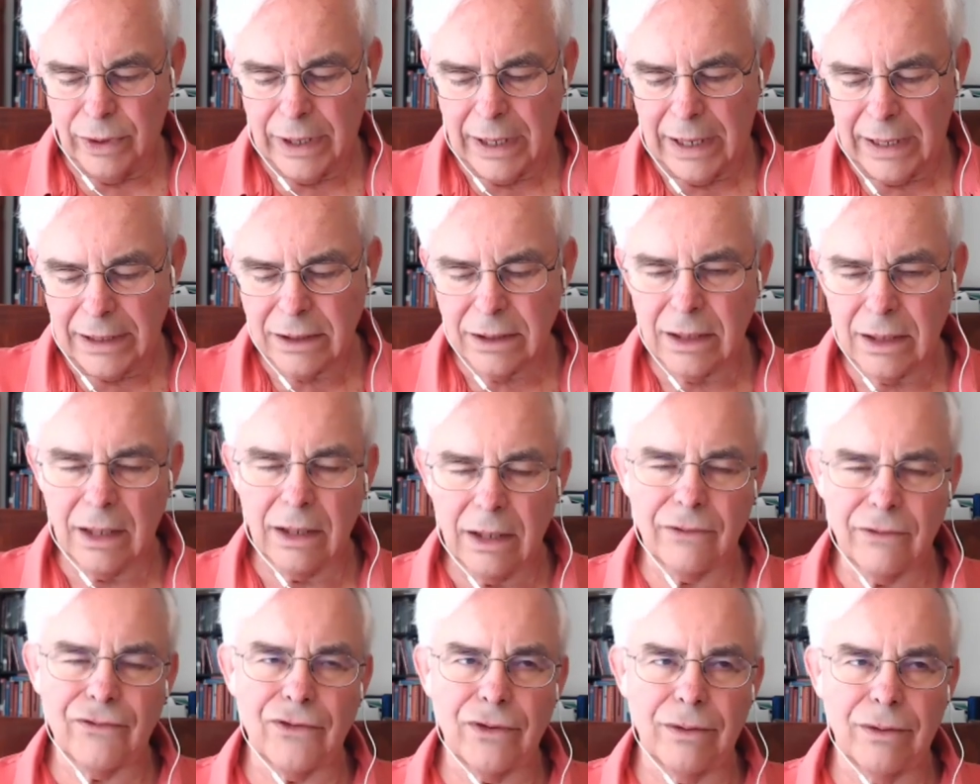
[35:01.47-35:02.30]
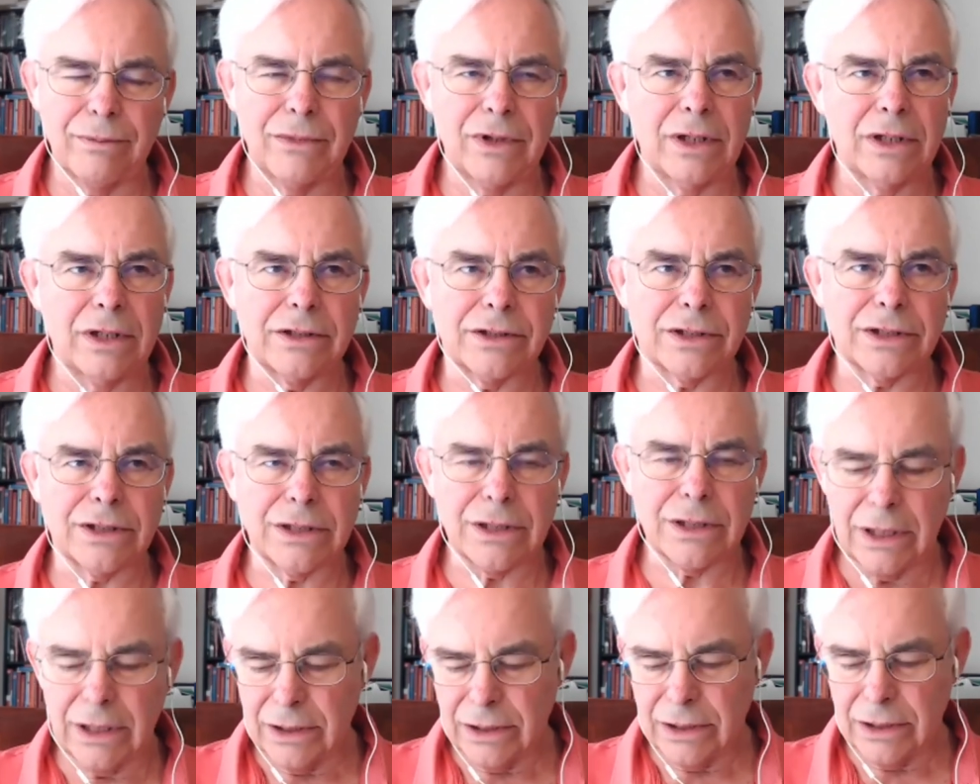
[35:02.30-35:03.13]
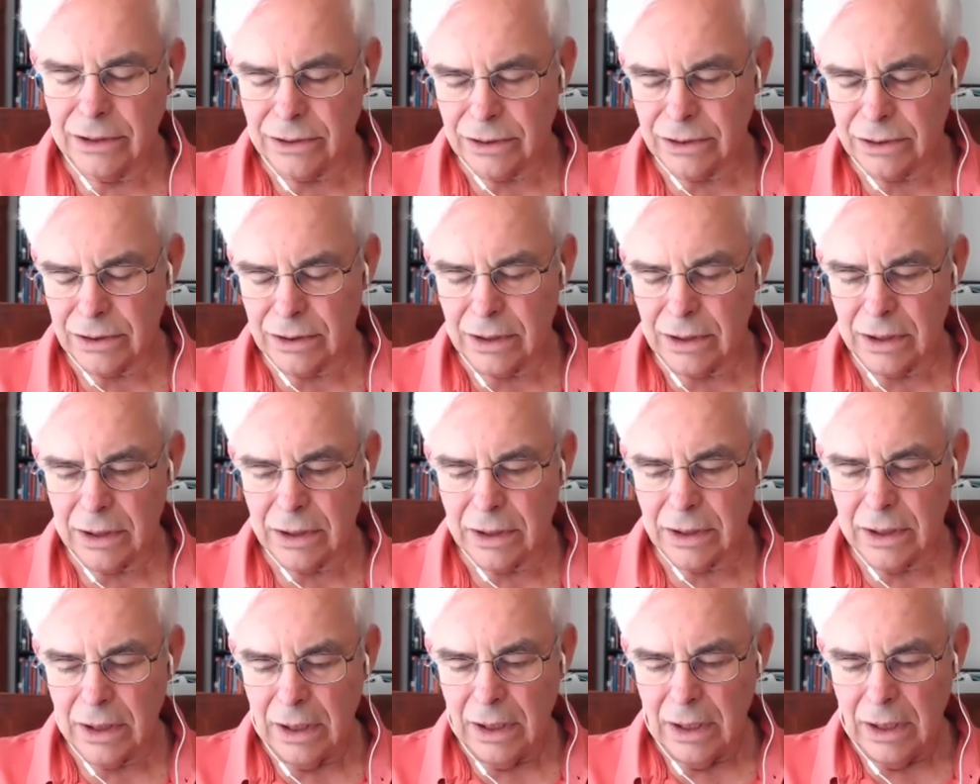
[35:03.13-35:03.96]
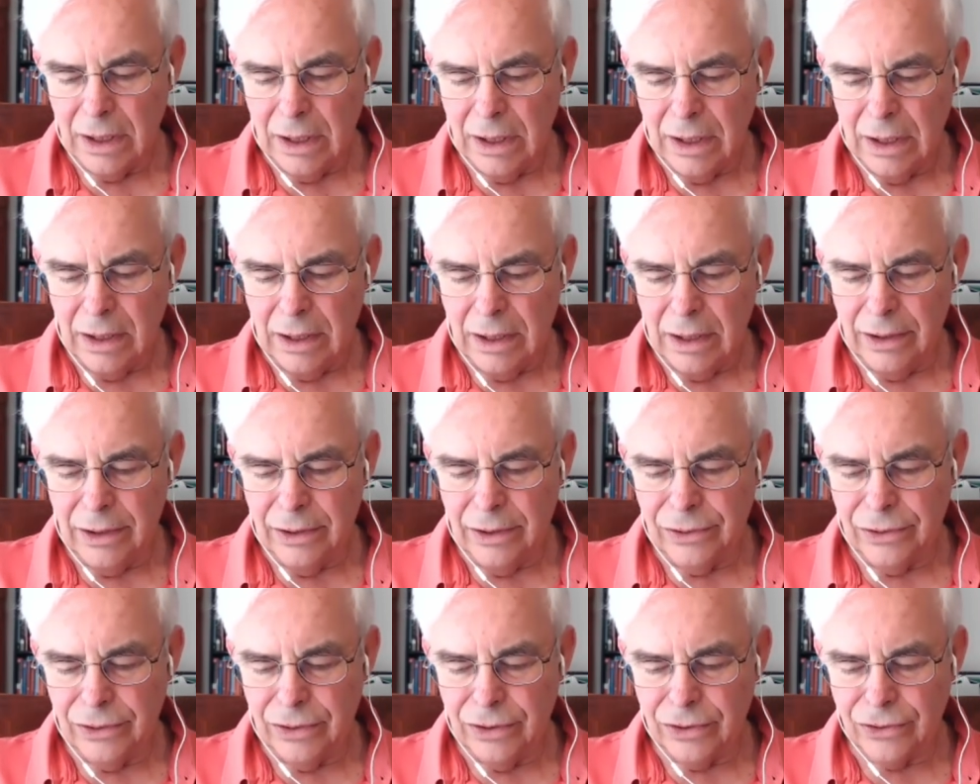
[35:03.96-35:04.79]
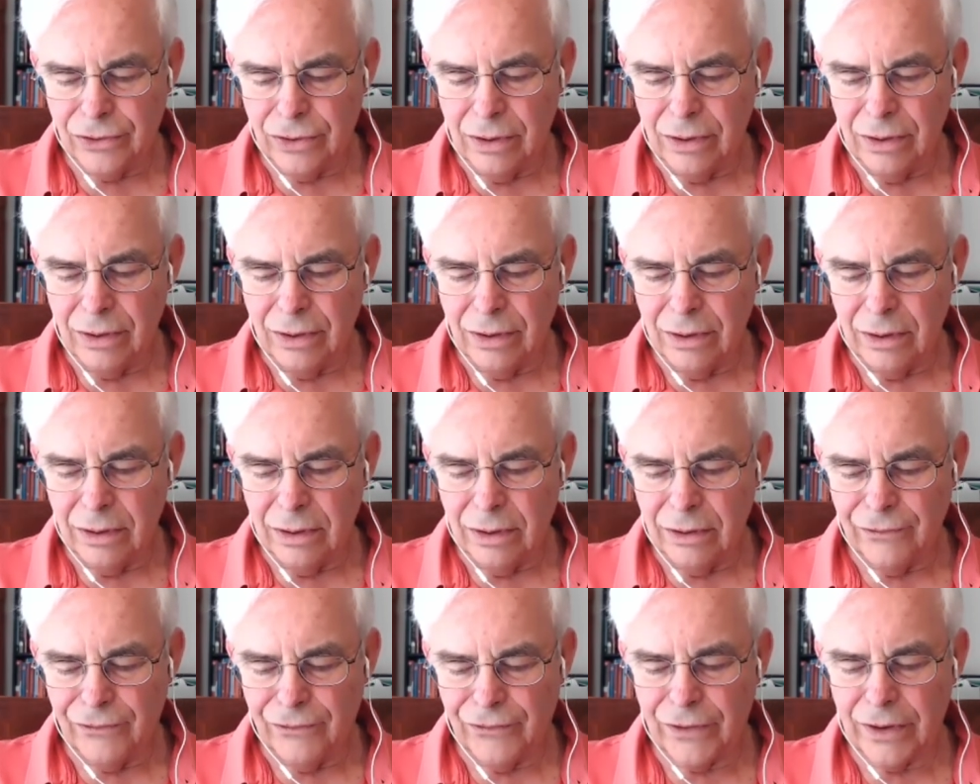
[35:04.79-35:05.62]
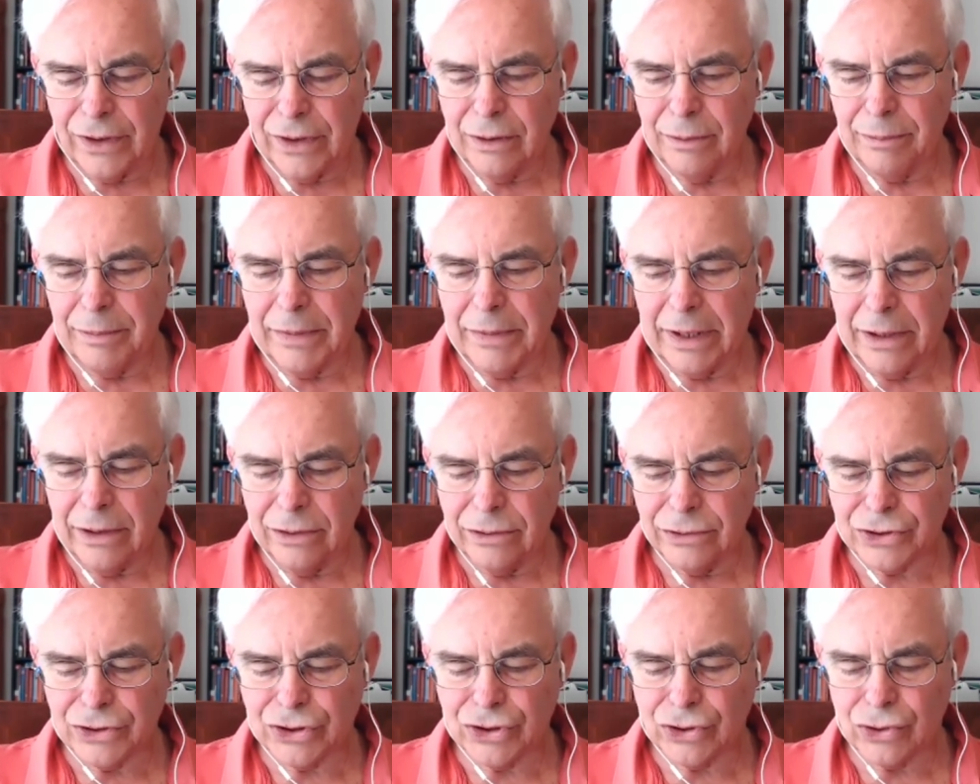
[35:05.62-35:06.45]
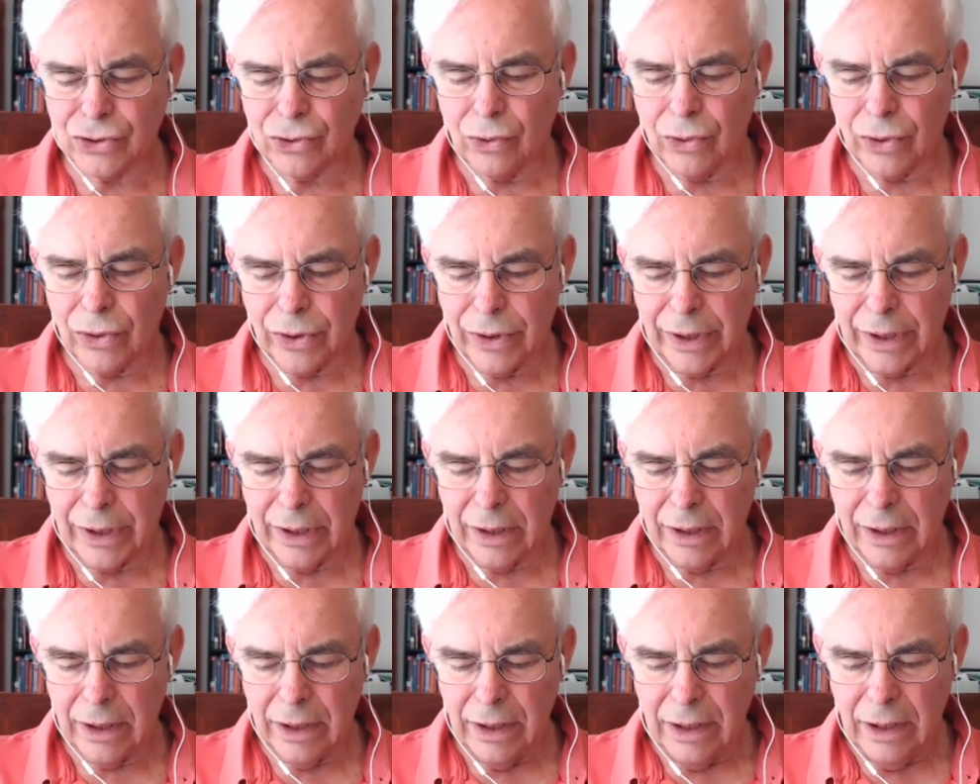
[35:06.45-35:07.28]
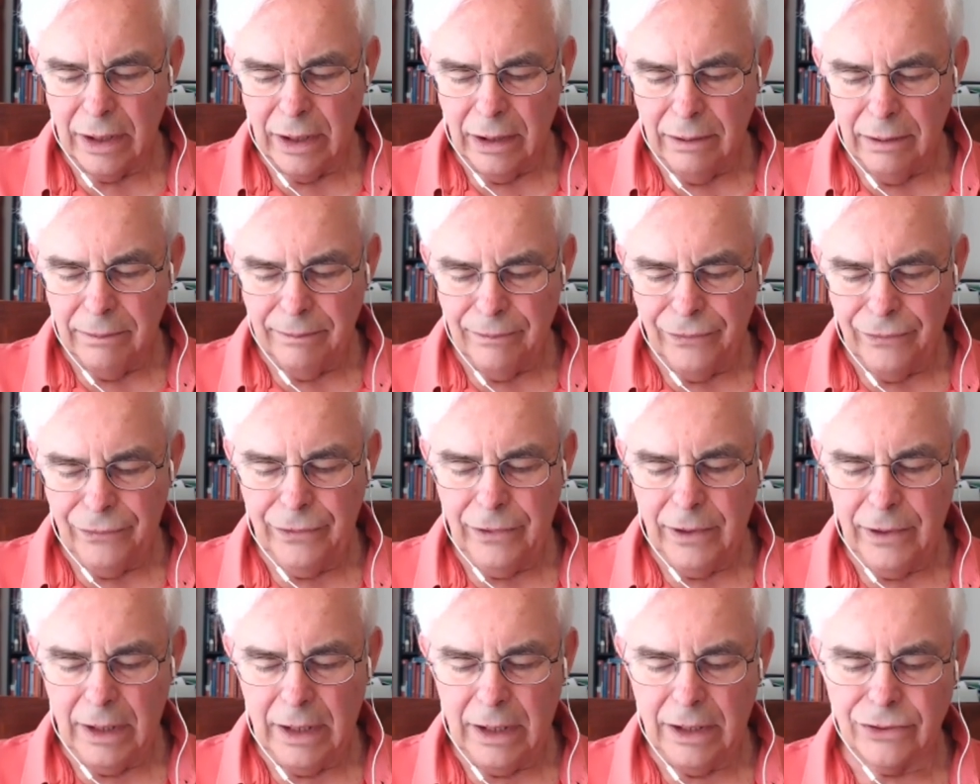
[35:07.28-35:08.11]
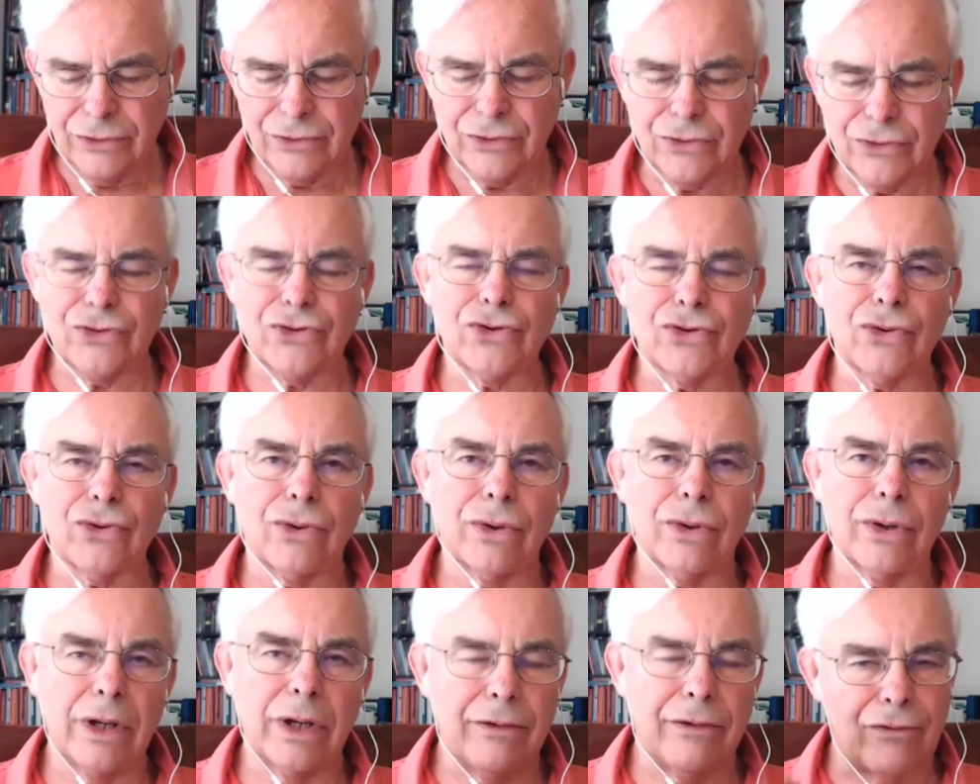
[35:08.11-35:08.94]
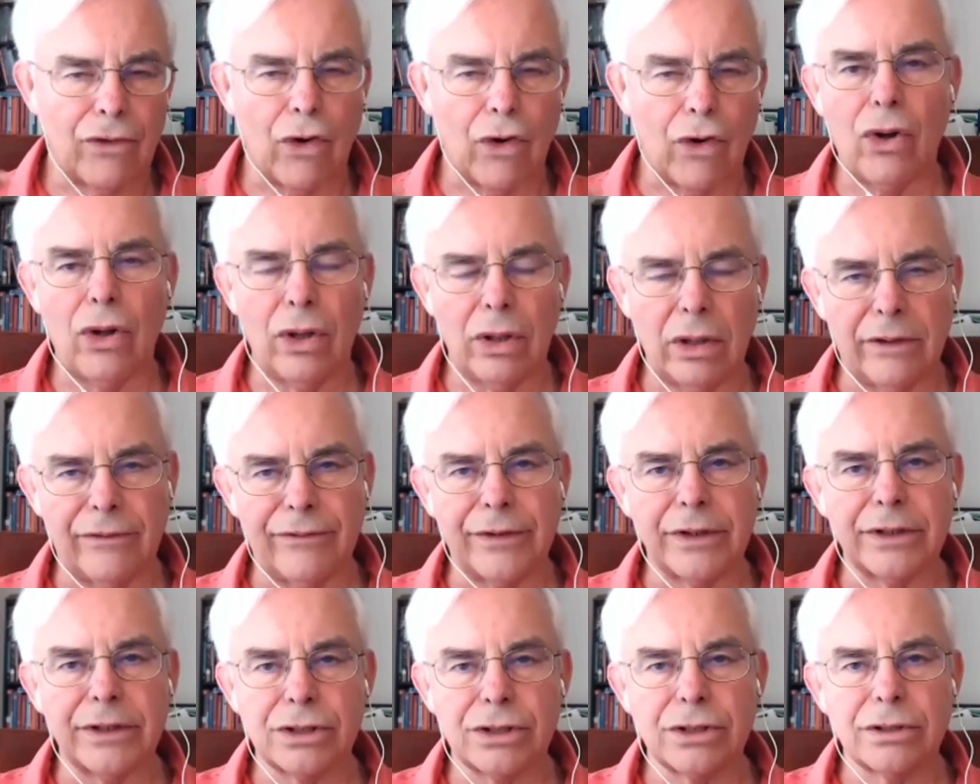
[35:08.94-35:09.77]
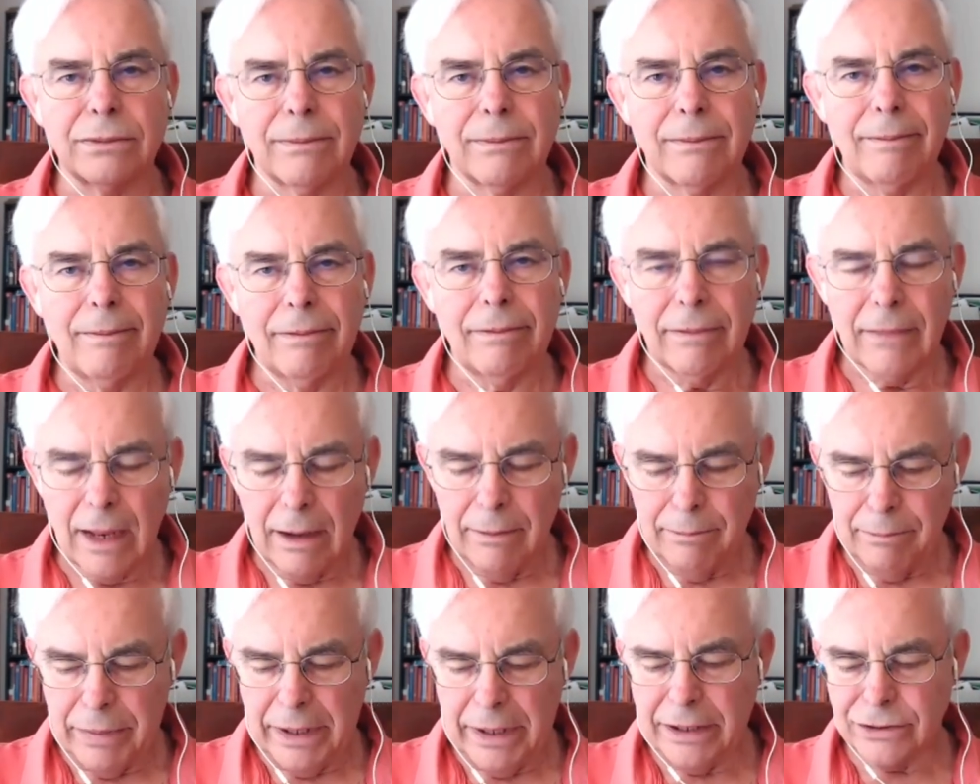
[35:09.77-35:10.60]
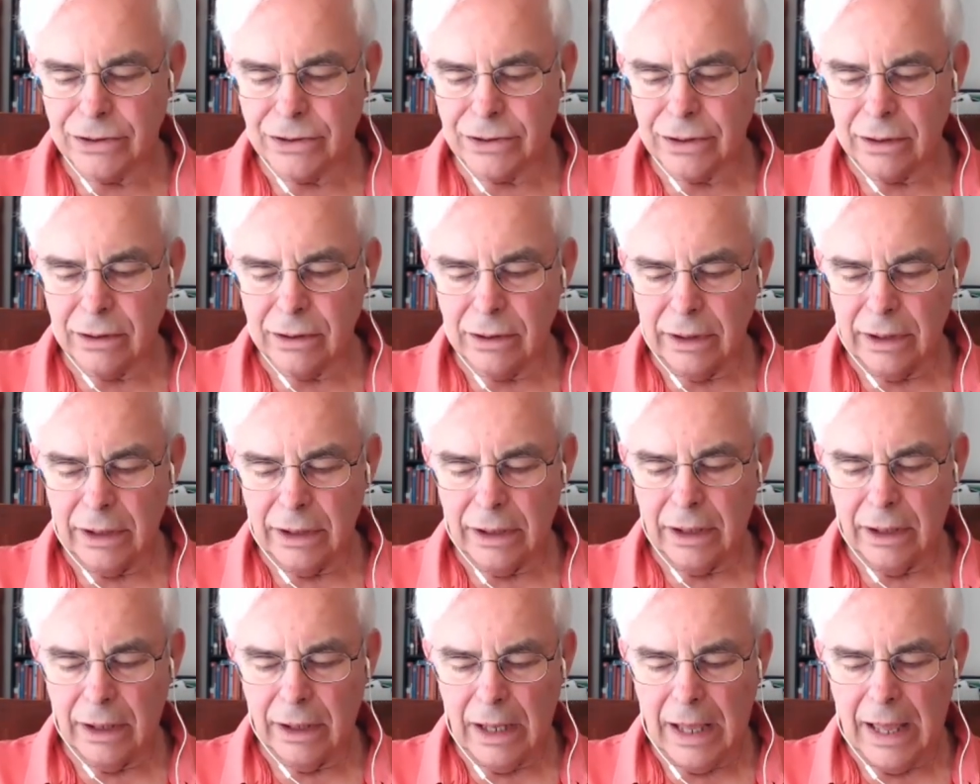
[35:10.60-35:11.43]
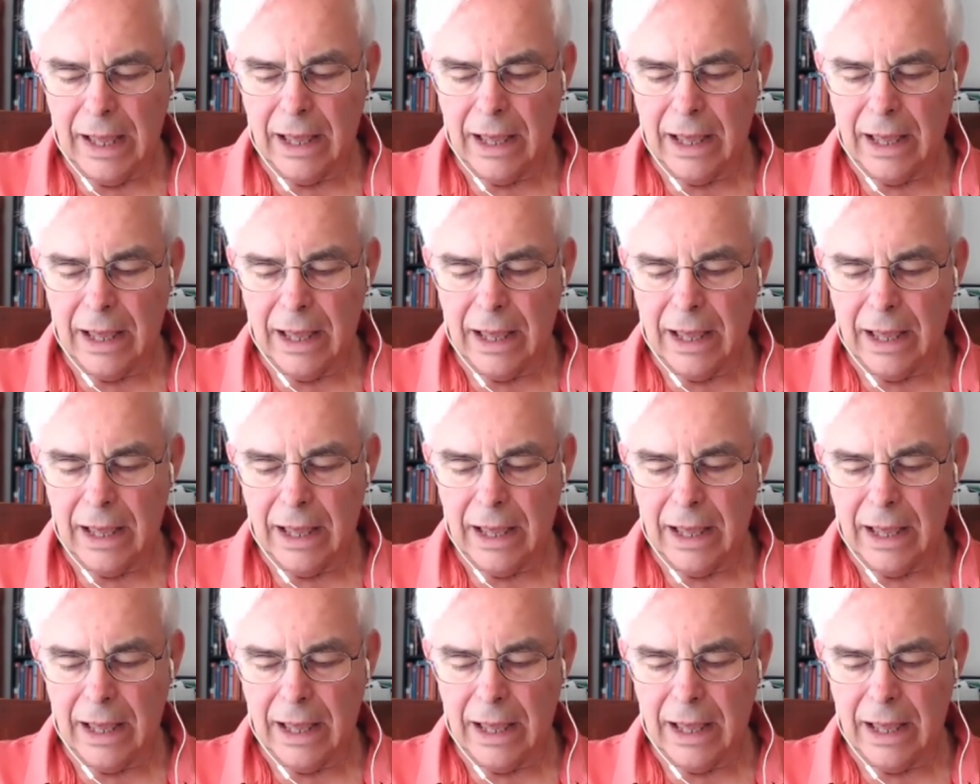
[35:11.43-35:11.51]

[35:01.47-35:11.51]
I take from this is that the the fundamental story is a story of all of us, basically, yes.